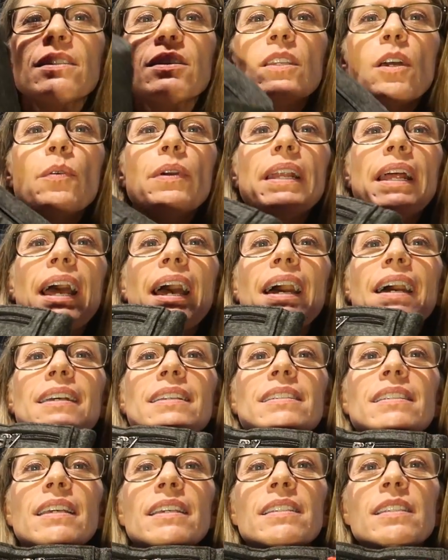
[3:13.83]
So it
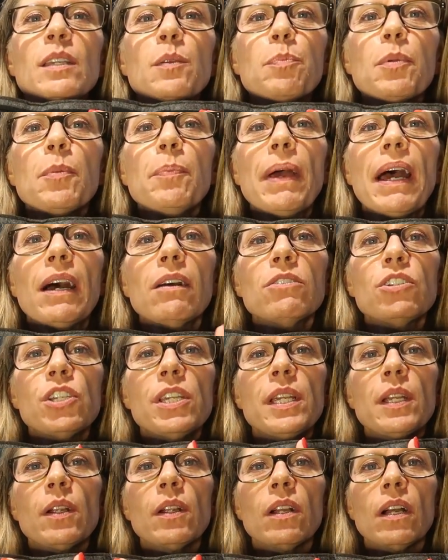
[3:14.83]
has a zipper pouch
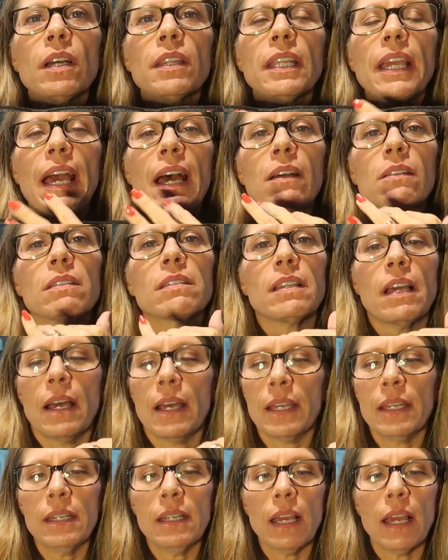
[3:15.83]
here on the
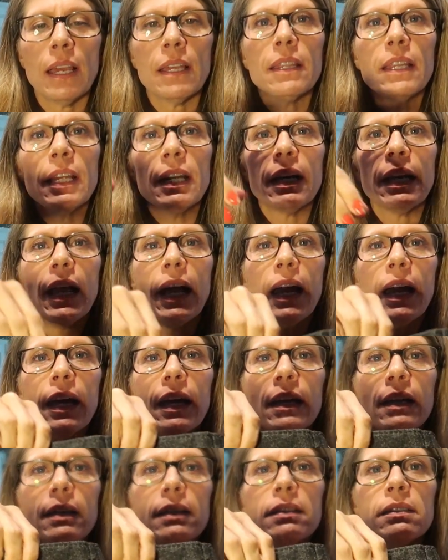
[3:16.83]
outside, and then it
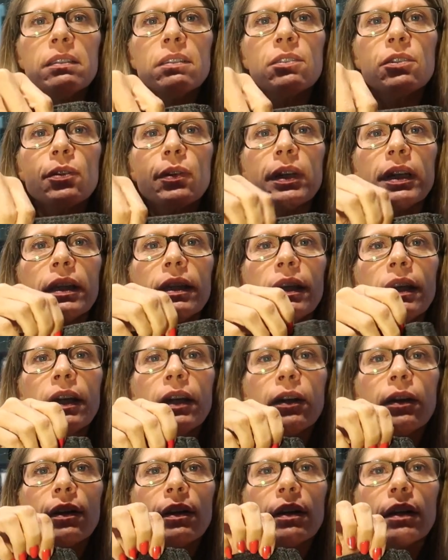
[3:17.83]
has, is there anything
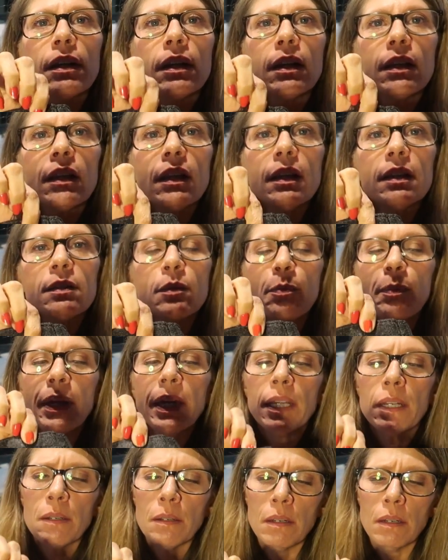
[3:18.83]
here? I think it's a
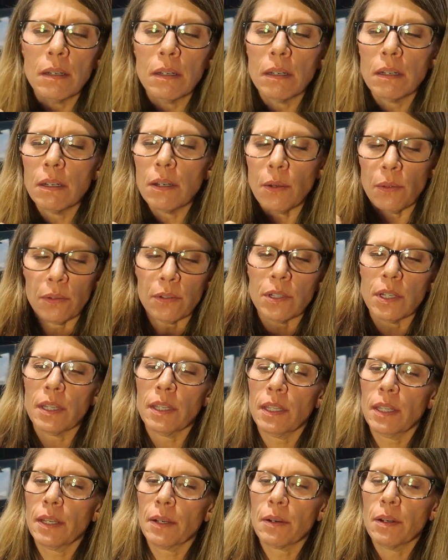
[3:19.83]
pin. No, there's
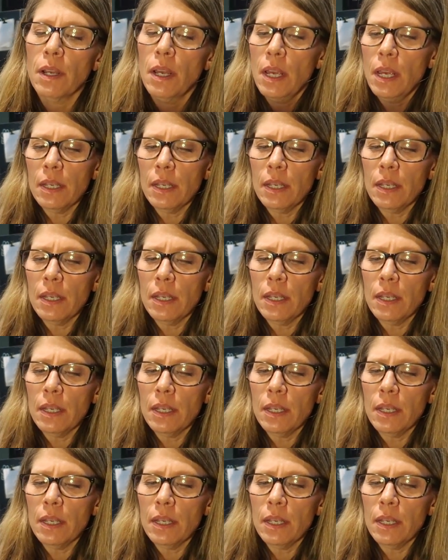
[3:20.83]
nothing there.